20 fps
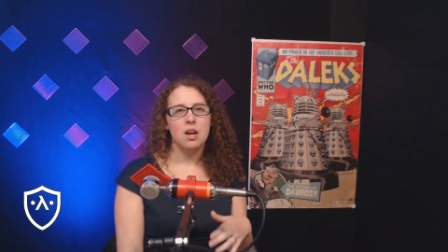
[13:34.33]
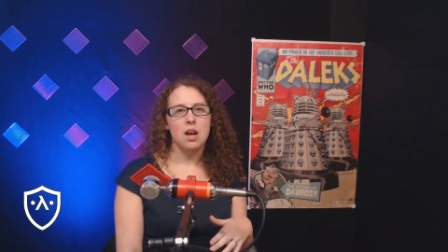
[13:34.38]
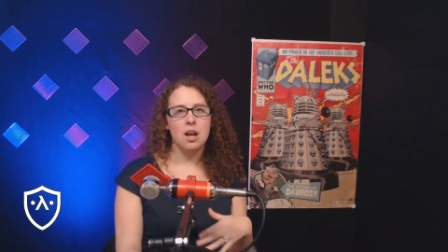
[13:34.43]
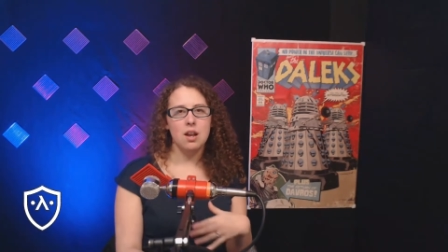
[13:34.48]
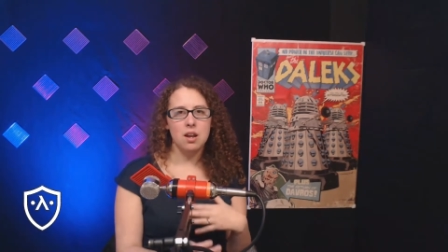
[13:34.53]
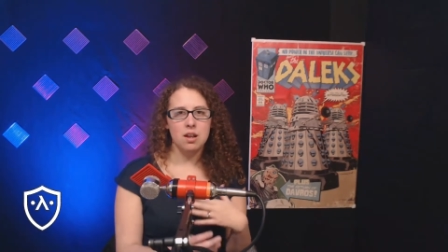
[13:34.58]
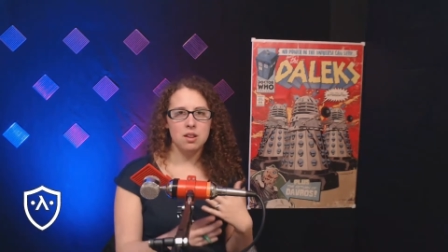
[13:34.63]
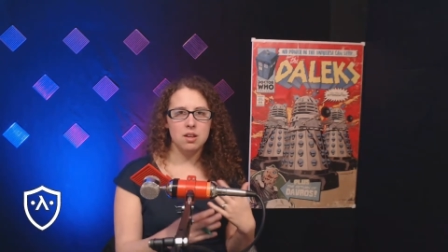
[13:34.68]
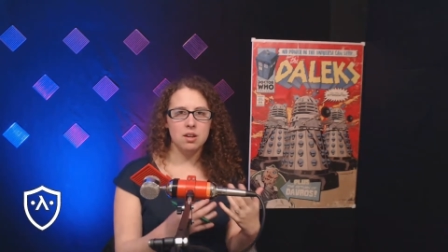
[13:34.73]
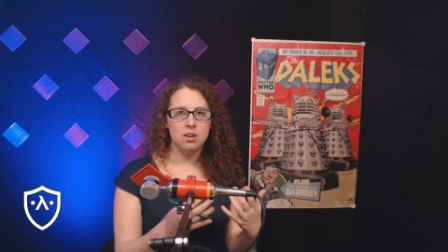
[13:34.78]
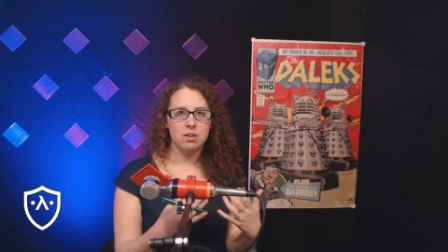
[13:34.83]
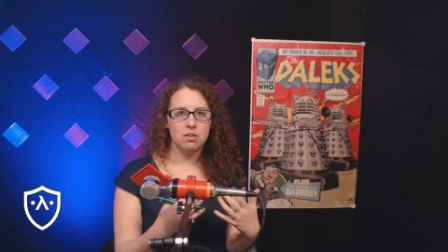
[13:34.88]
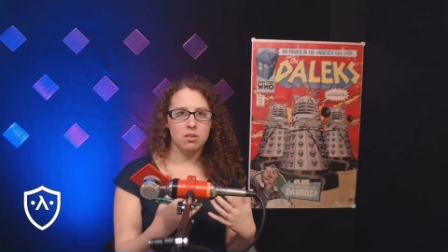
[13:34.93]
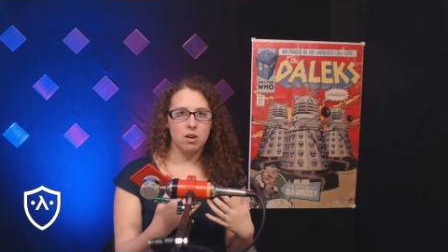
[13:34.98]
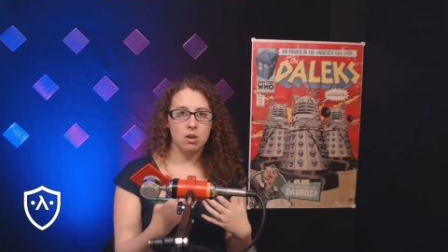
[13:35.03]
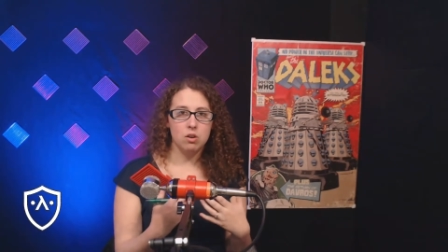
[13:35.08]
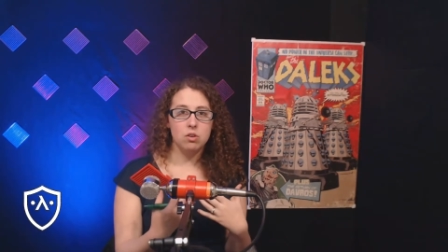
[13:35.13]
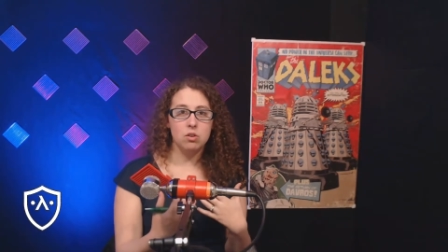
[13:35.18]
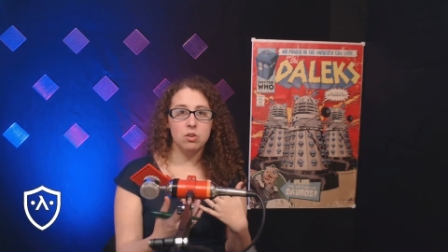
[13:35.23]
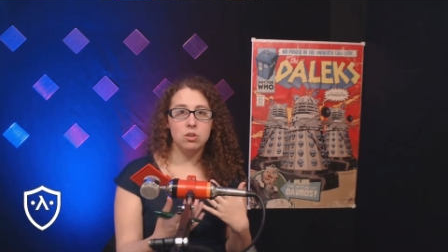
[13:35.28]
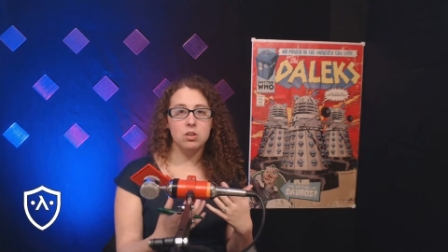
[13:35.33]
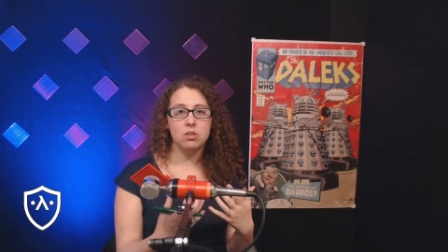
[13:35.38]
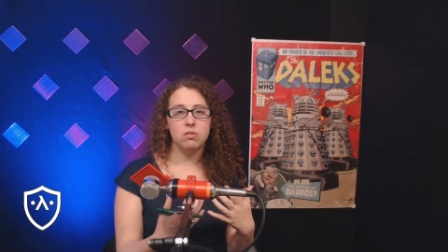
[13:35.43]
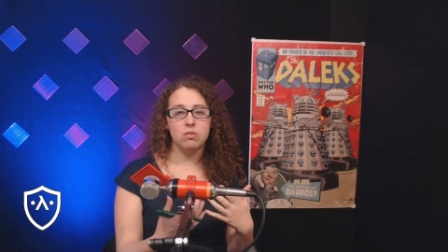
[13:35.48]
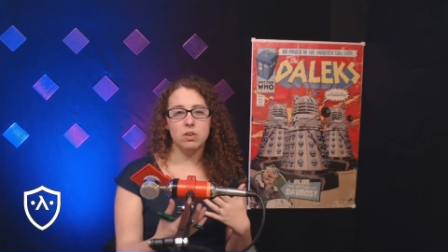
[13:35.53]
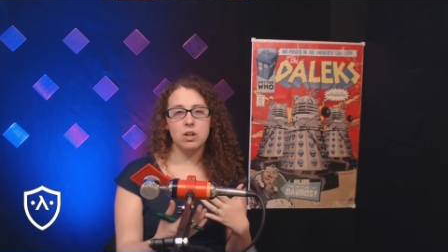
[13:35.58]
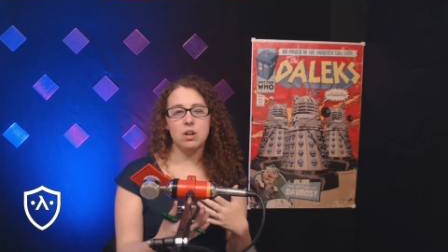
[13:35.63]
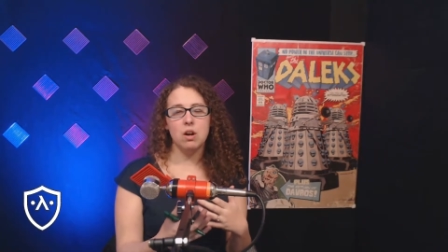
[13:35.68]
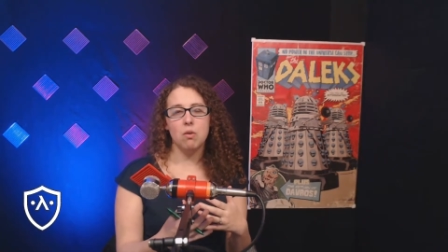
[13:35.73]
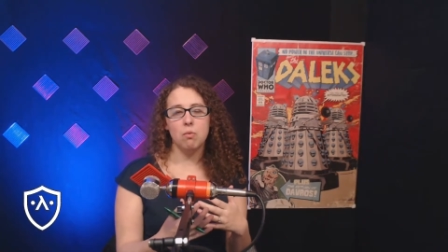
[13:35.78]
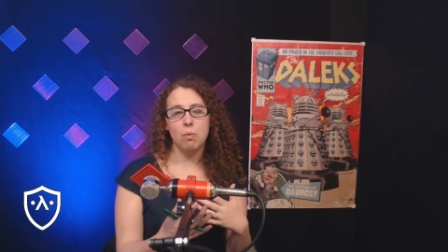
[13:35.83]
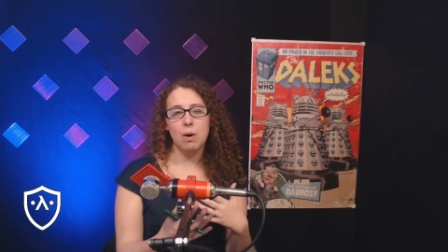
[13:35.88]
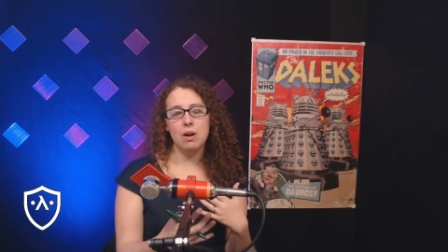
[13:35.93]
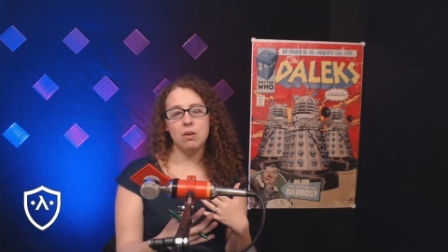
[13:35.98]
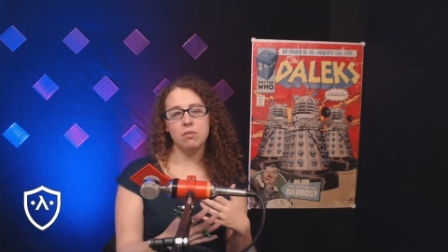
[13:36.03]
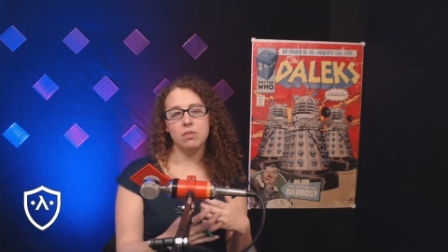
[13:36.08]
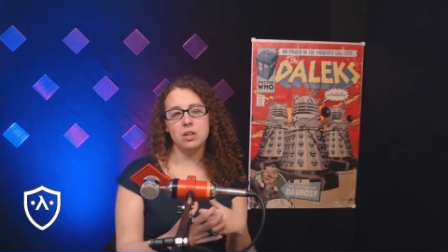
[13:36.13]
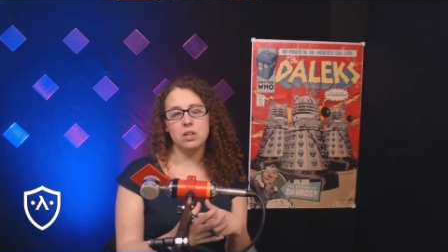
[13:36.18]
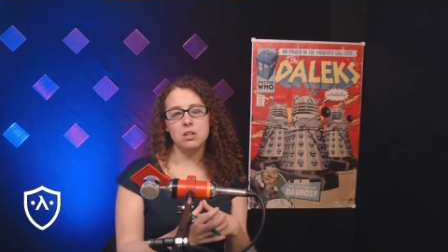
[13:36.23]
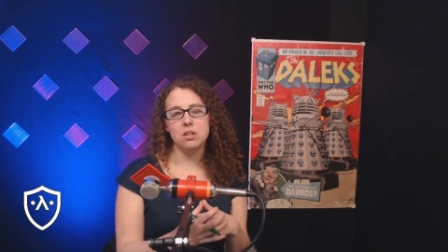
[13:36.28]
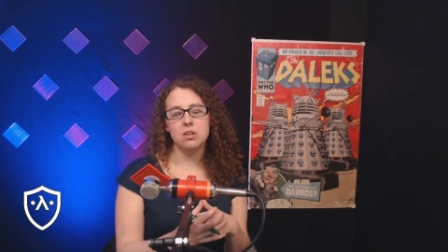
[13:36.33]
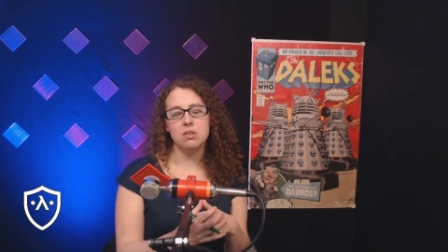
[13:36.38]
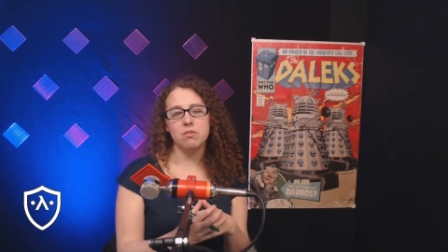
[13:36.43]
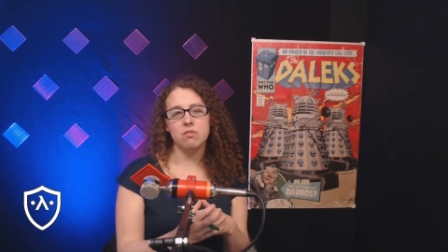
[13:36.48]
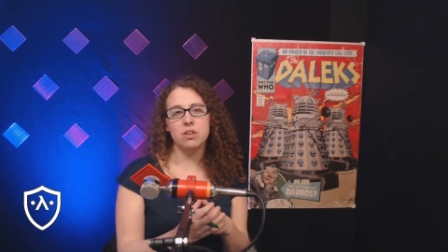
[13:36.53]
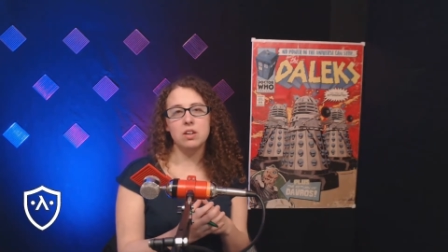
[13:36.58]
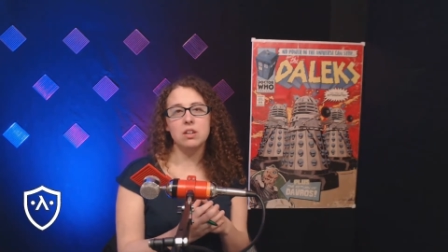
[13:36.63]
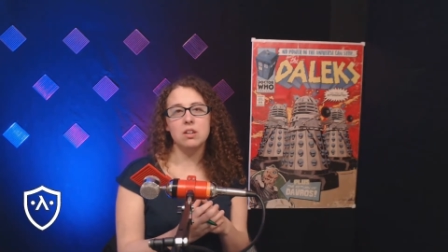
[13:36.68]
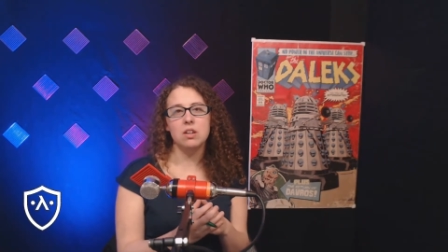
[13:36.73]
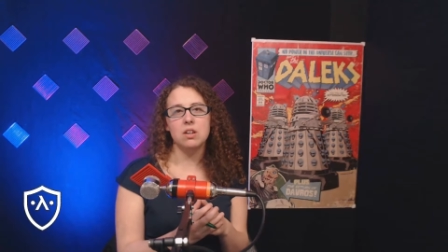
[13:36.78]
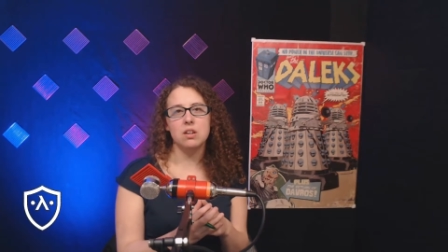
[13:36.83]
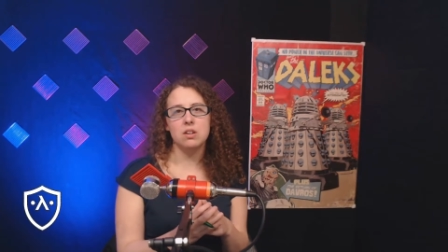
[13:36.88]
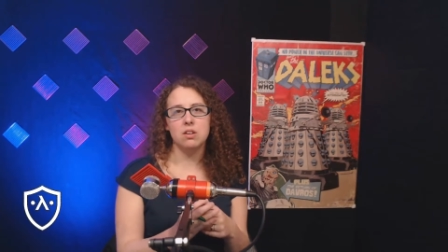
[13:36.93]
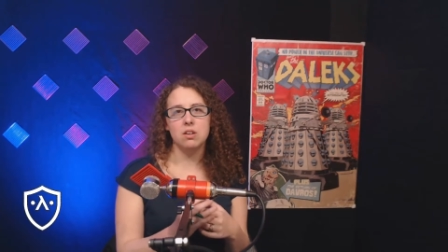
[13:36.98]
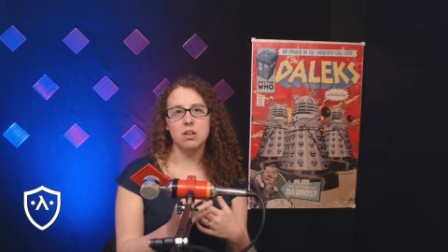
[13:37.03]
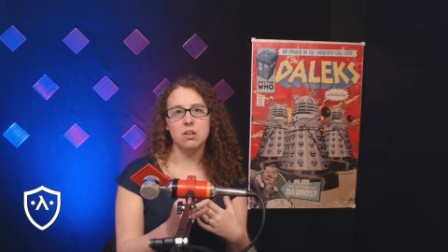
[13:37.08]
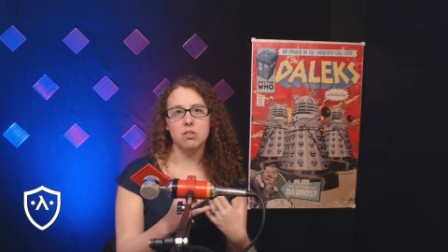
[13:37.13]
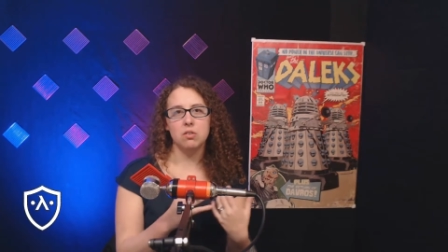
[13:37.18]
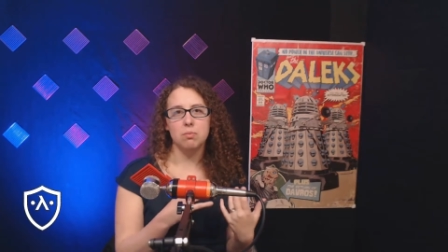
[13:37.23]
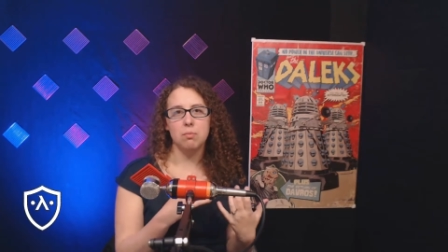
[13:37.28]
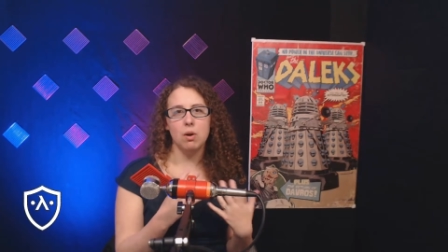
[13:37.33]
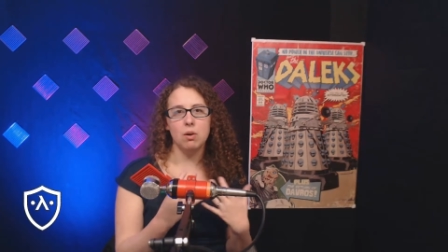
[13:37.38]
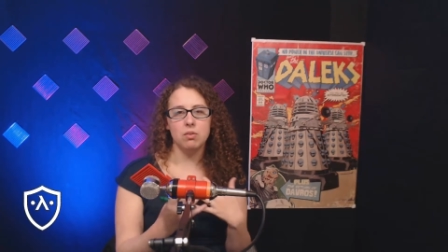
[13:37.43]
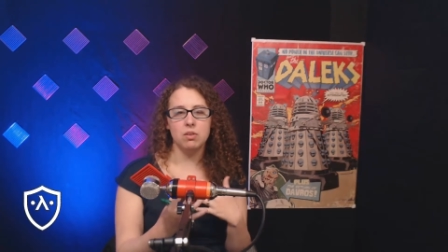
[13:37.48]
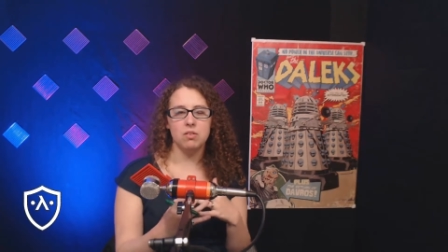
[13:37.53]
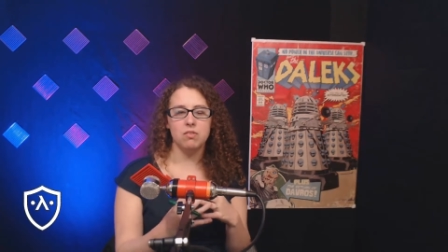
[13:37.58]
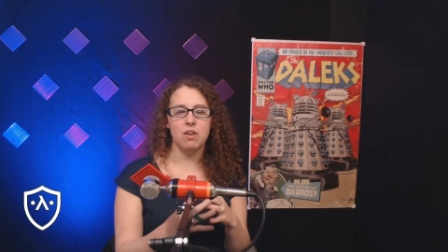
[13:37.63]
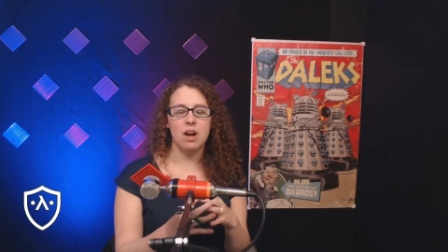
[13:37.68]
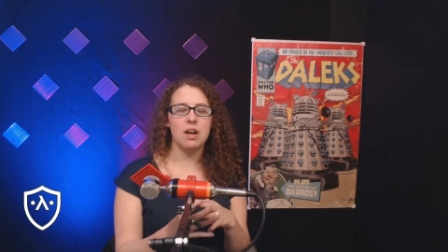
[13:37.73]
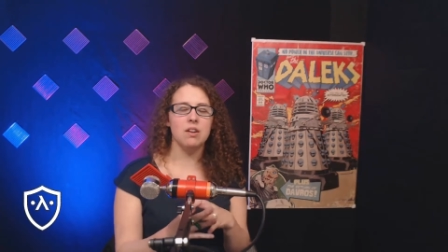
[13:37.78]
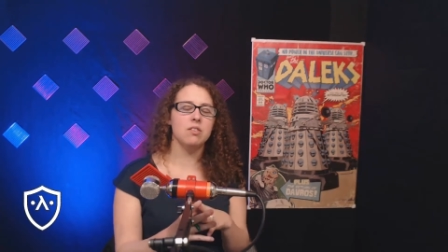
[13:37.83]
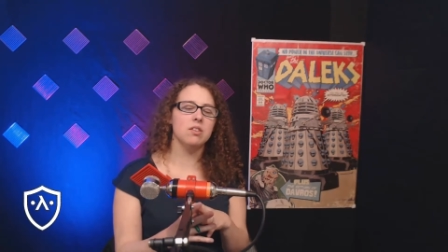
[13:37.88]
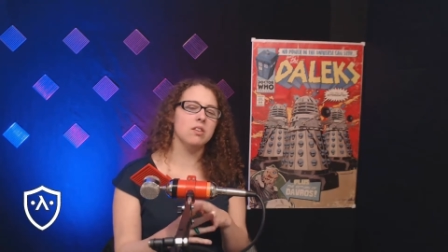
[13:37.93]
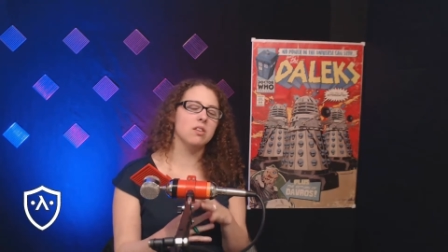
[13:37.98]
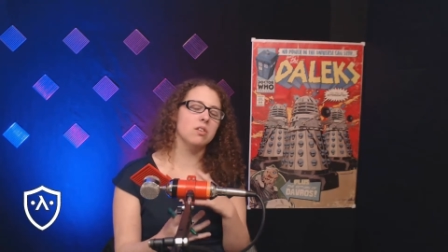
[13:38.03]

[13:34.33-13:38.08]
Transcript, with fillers: and I think a good, a well-written villain is multifaceted.